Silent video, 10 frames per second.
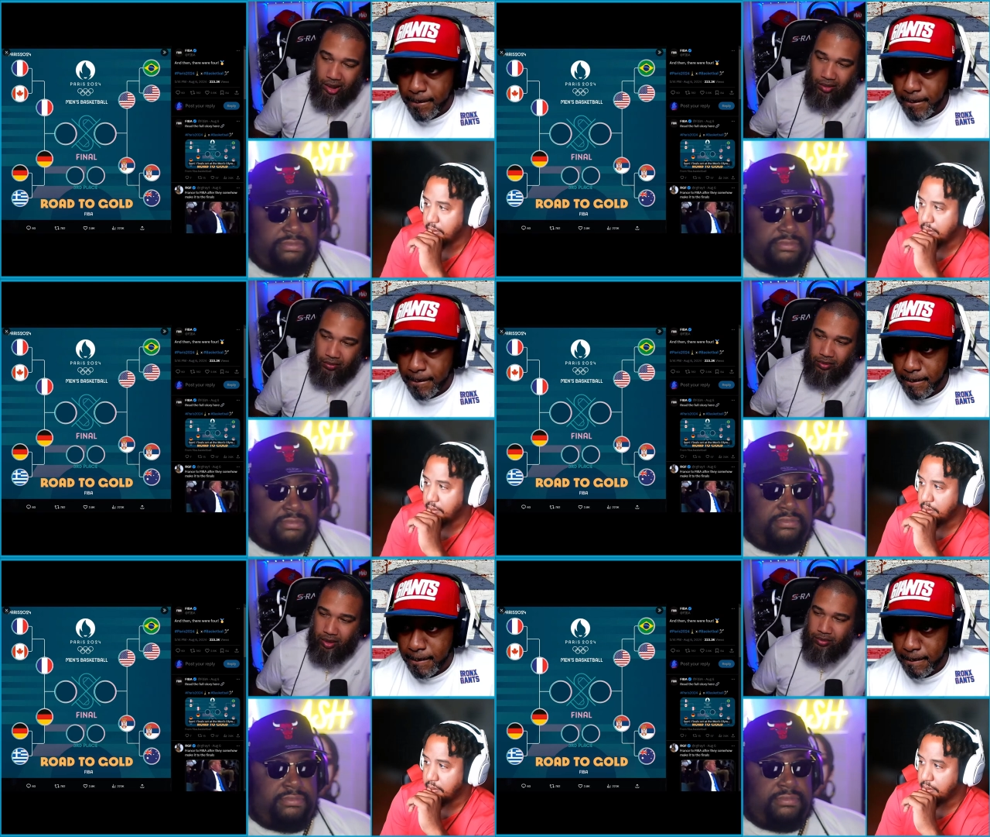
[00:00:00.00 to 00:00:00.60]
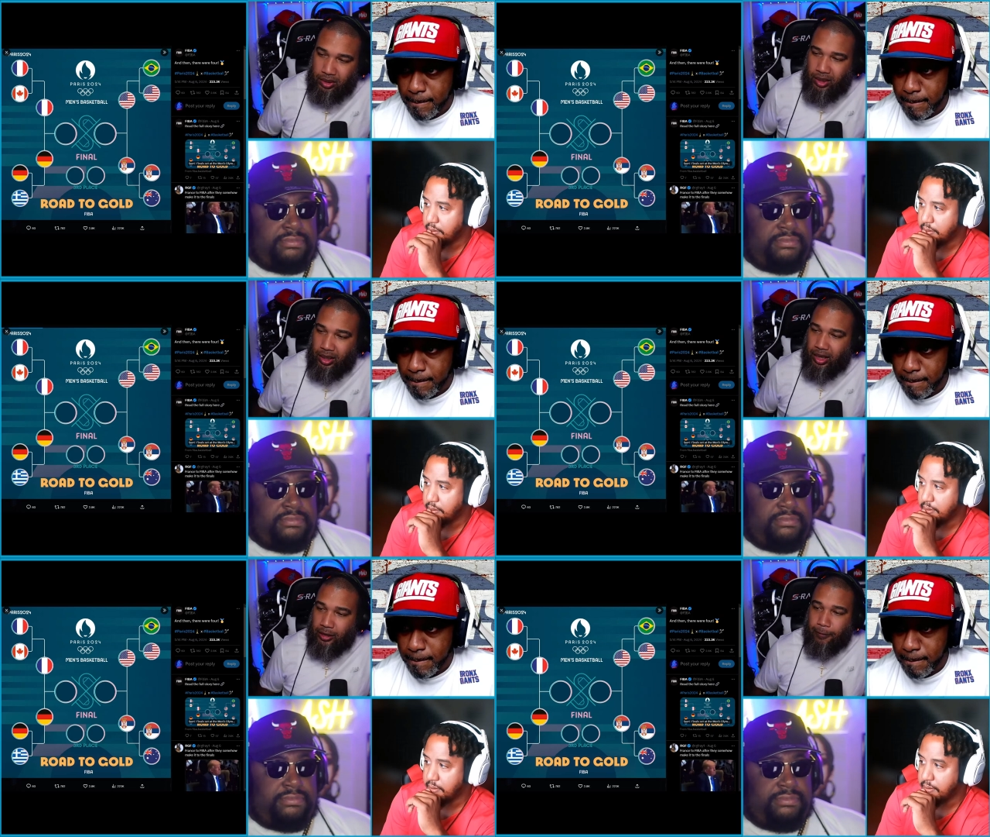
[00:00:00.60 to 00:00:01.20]
Speaker 1: that. know what I'm saying,
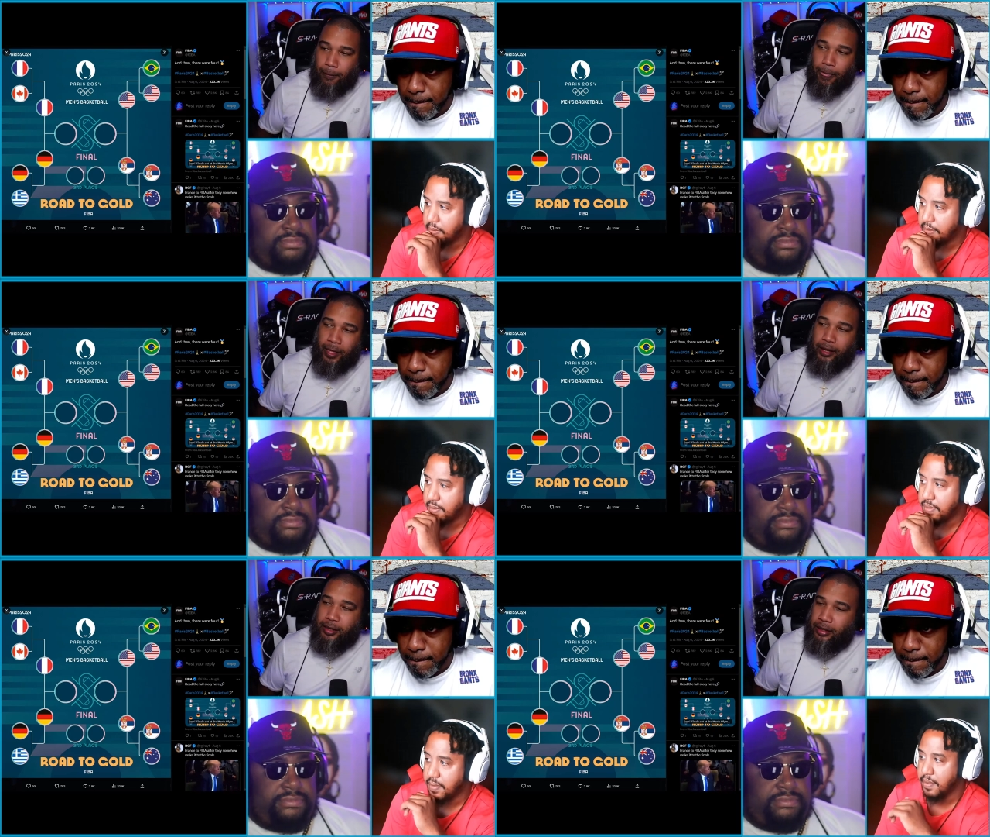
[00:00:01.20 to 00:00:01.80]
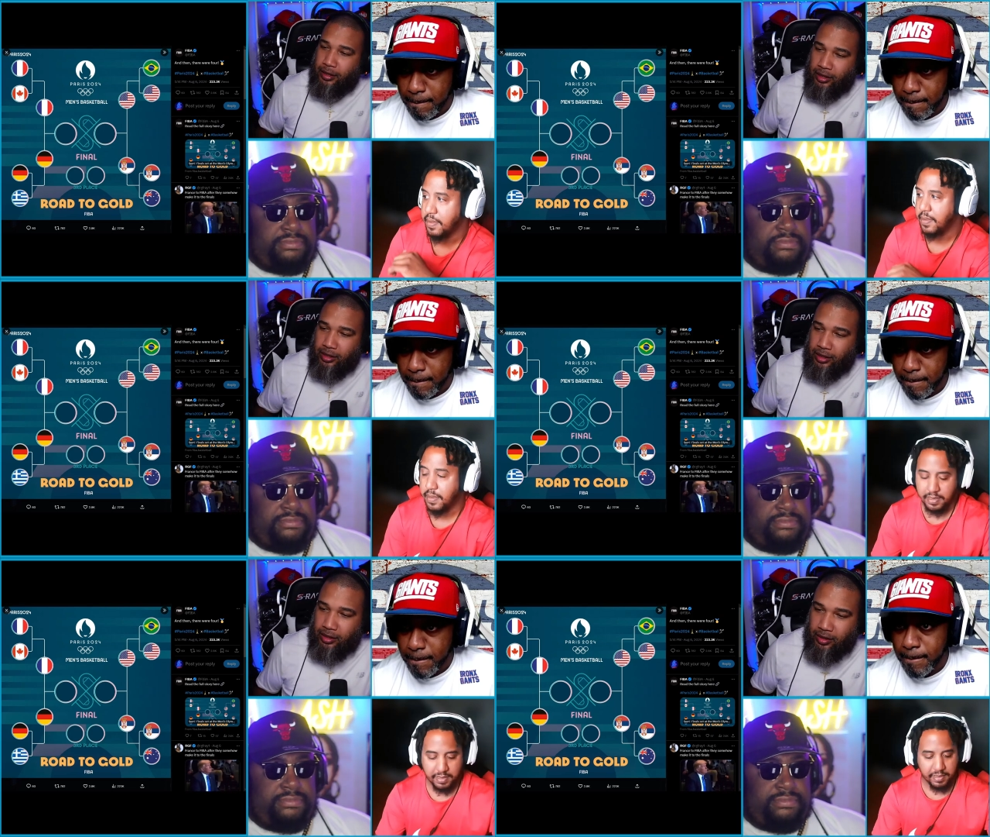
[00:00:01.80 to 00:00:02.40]
like
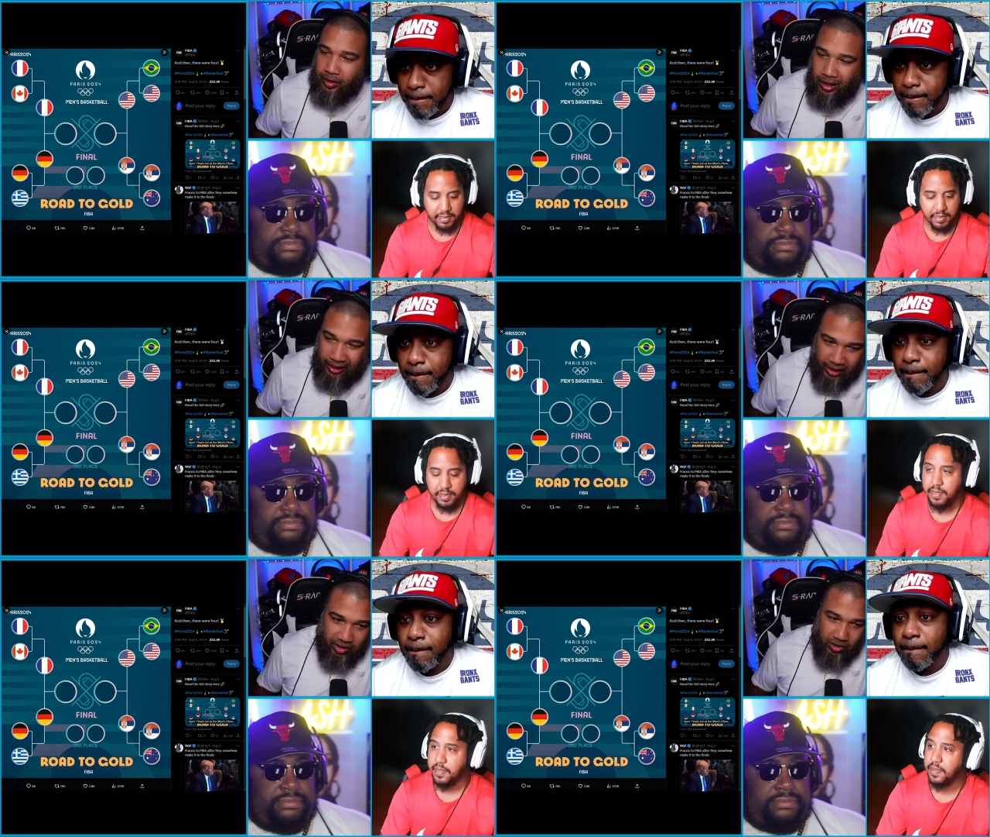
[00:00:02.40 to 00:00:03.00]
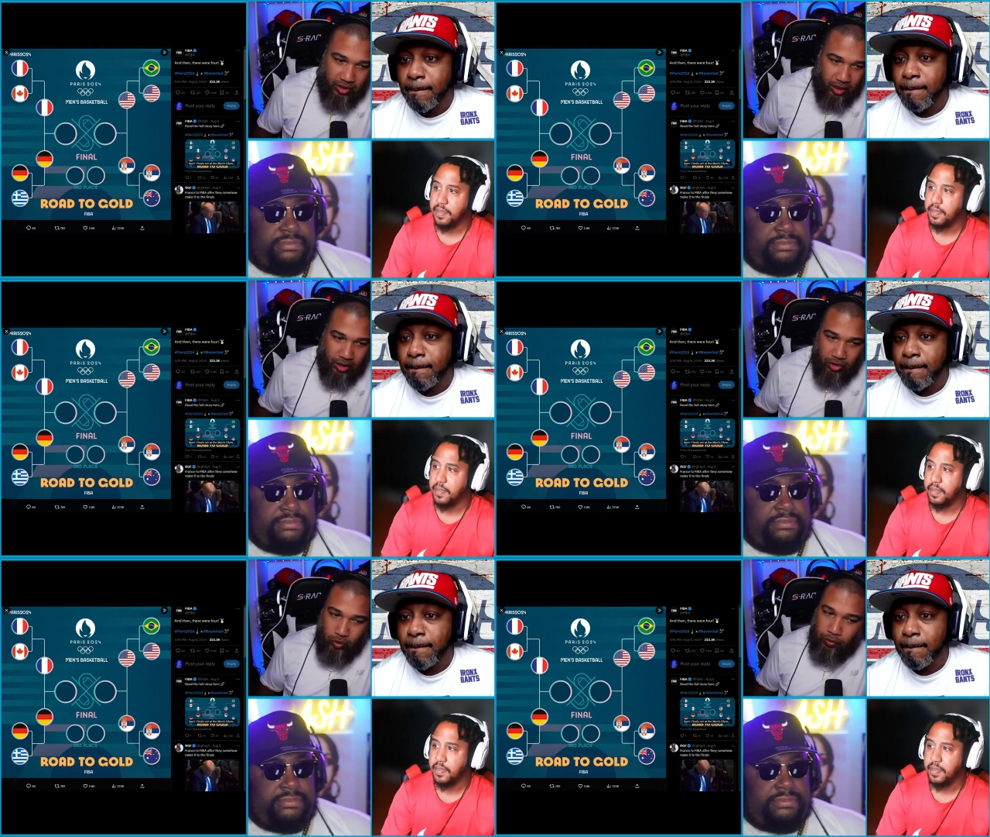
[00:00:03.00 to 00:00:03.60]
like they just
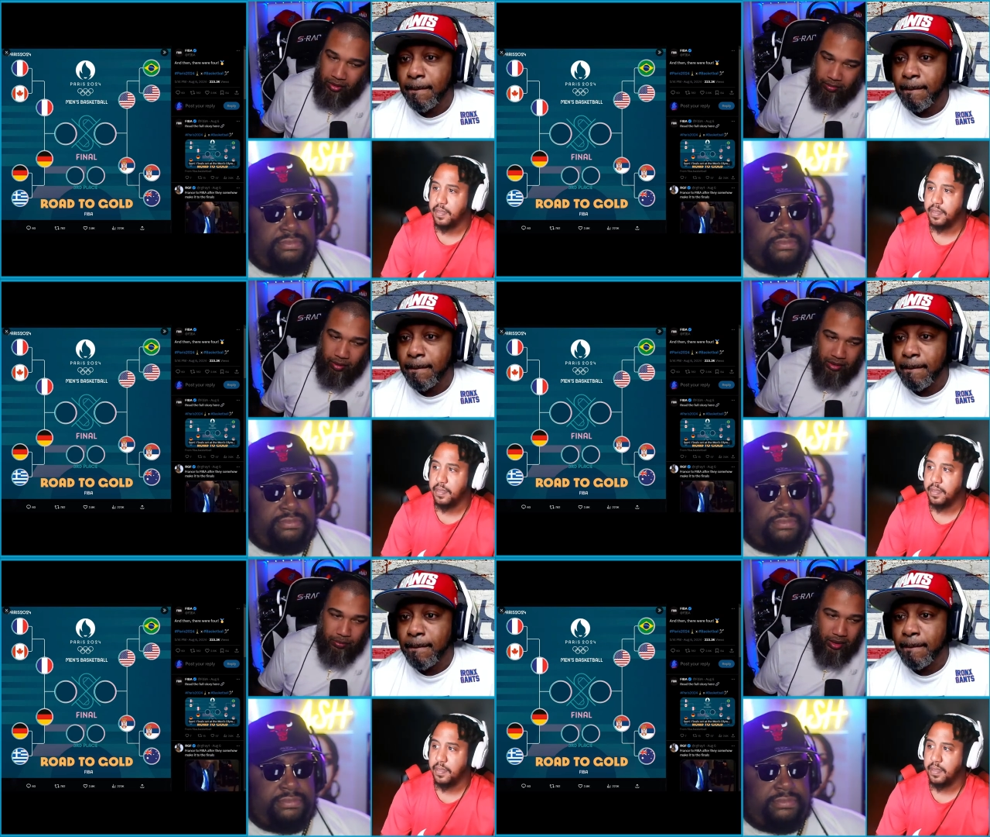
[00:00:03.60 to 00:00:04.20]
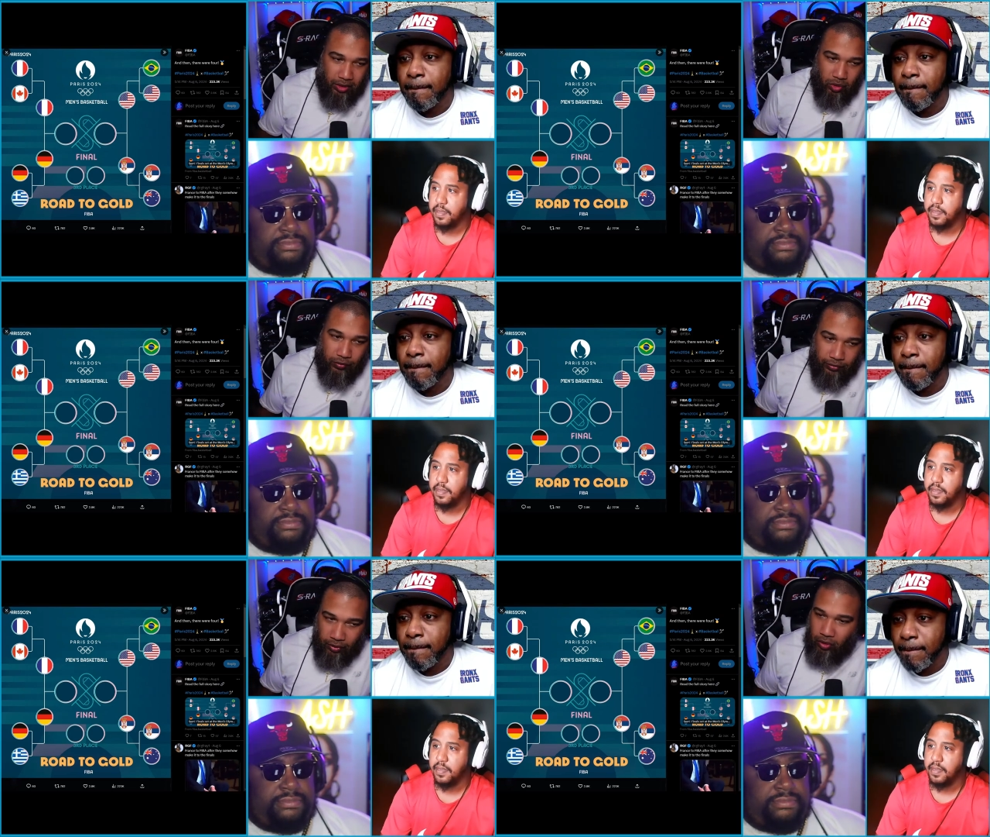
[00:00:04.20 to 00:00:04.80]
think because you put the best players on
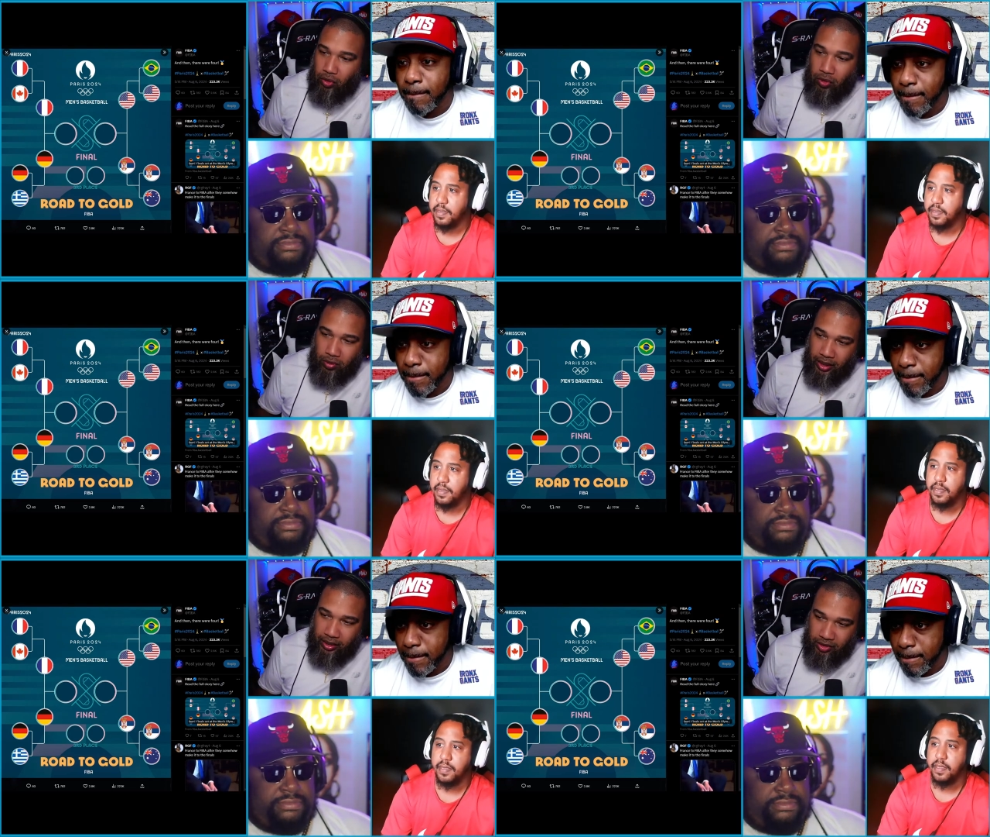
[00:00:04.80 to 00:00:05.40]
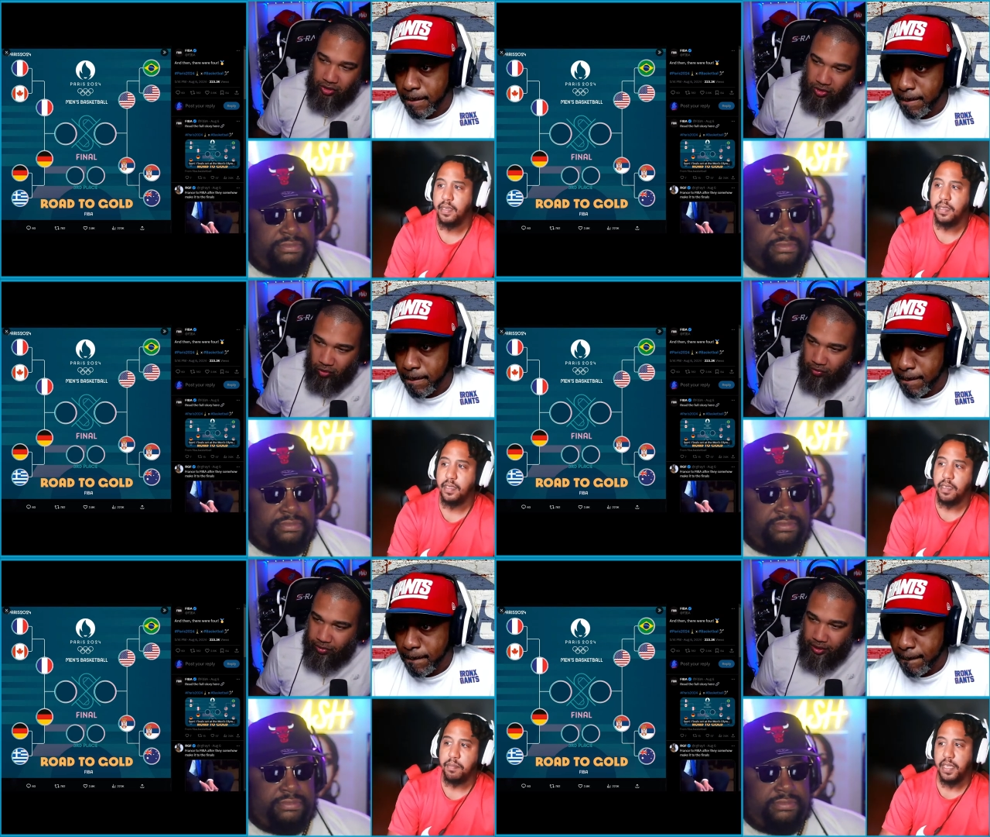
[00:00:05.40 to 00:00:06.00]
the floor, okay, it's just
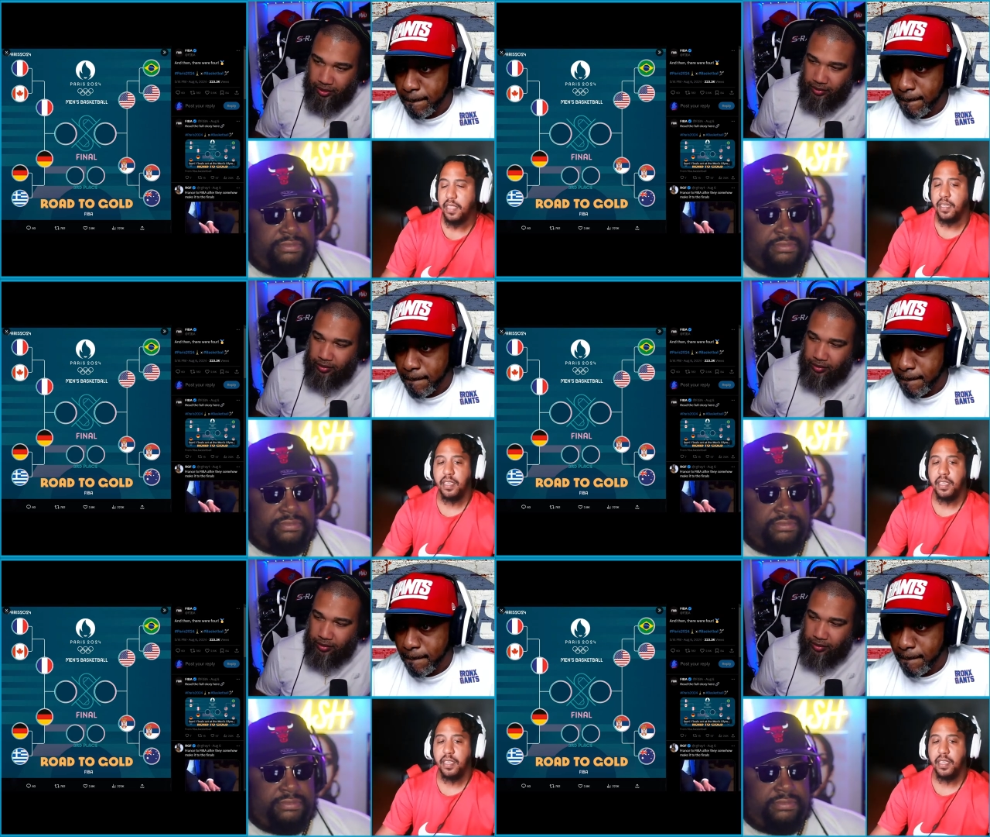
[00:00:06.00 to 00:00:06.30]
gonna it be. Makes